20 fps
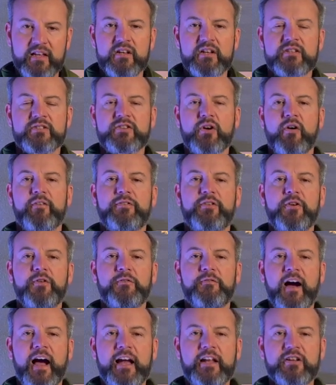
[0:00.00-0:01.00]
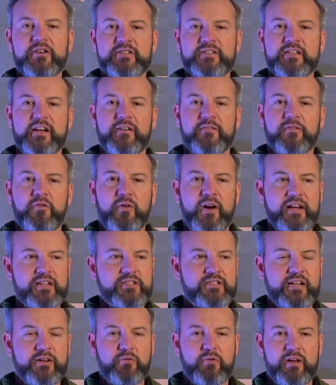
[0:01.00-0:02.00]
So if you find yourself
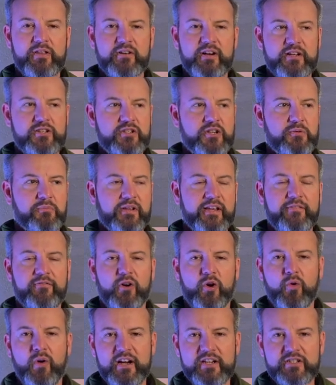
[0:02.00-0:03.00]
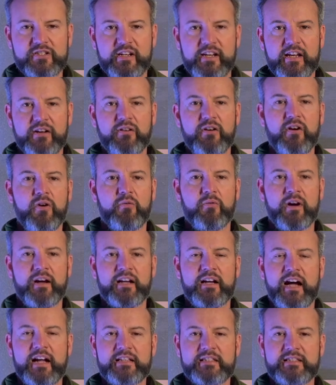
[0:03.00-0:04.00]
questioning whether or not you can believe or questioning what
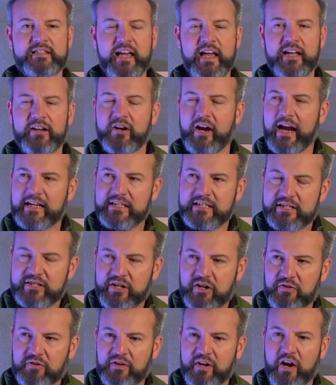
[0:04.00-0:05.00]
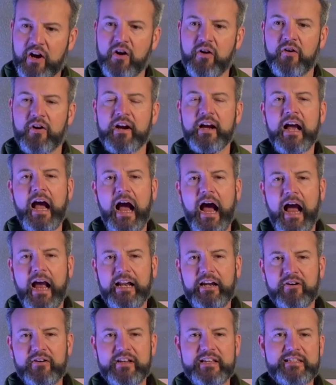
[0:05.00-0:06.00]
God said, or I just don't know, or I
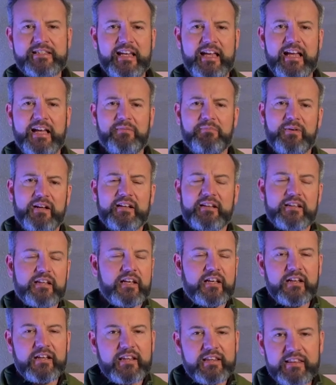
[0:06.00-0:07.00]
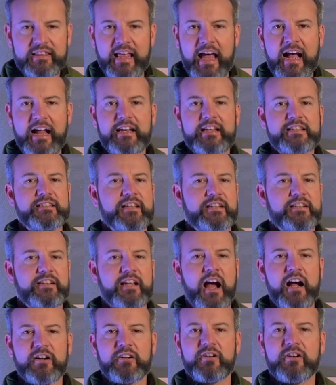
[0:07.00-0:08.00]
know he said, but it, that is the
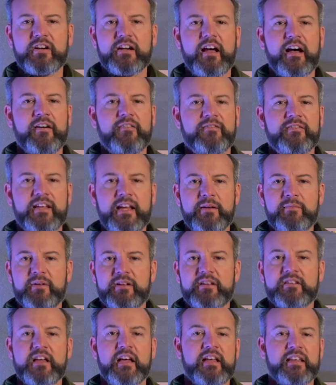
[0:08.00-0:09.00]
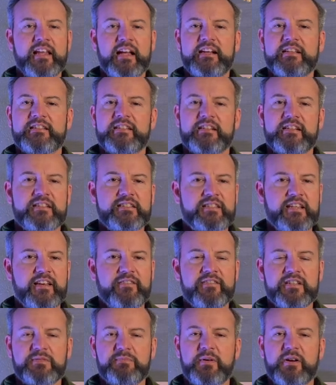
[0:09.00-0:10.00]
doctrine of demons. That is a
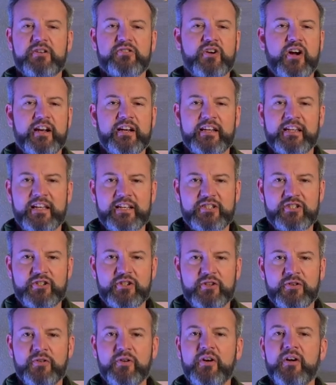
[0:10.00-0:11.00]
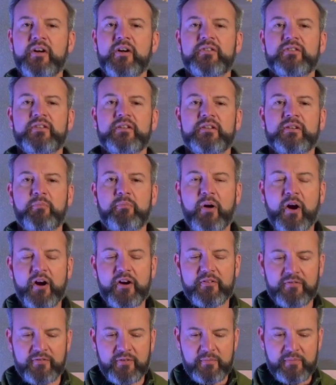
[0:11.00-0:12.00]
deceiving spirit trying to get you to
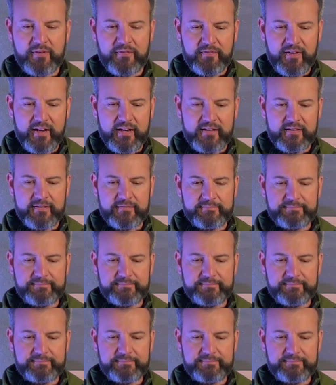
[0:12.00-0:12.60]
depart from the faith.